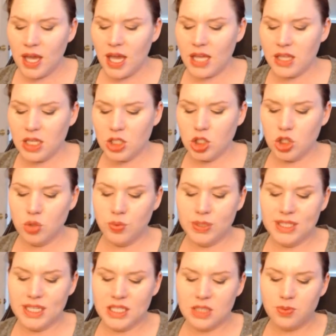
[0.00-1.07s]
and then you would
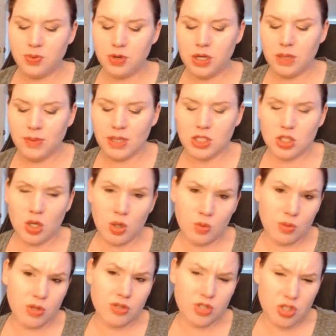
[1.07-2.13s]
get to pretty much
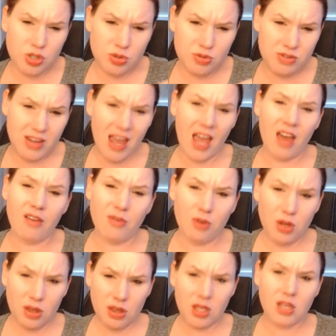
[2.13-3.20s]
almost choose
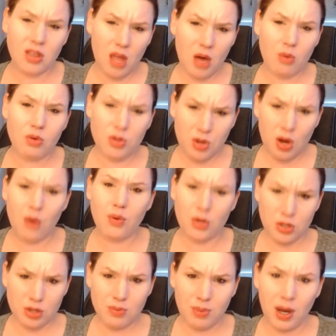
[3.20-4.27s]
everything that would go in
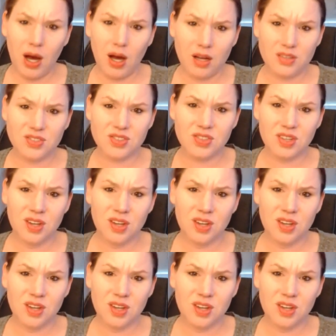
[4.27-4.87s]
your box.